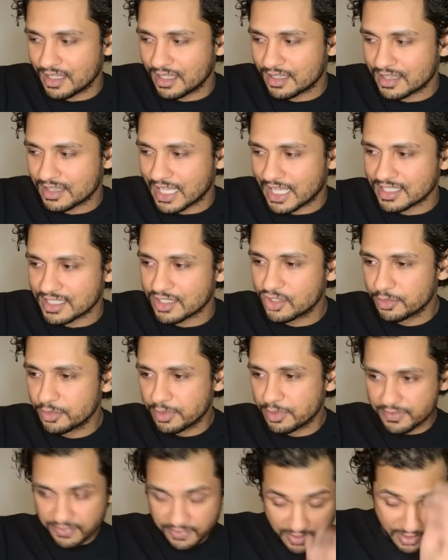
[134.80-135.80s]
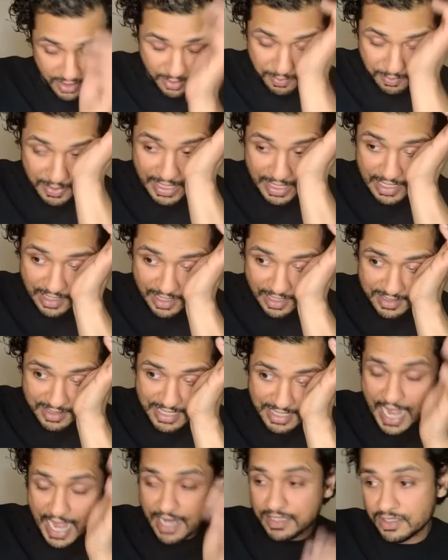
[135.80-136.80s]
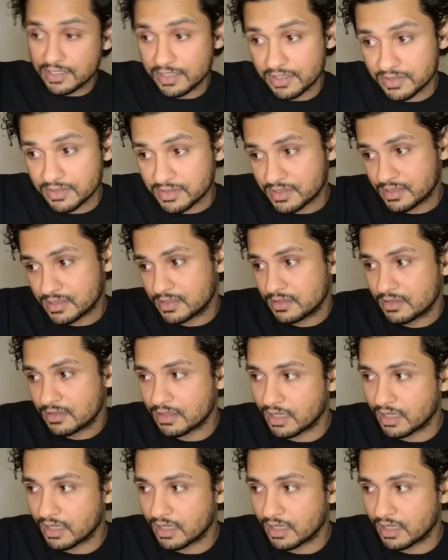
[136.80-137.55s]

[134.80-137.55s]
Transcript: that's a group of comedians, actors,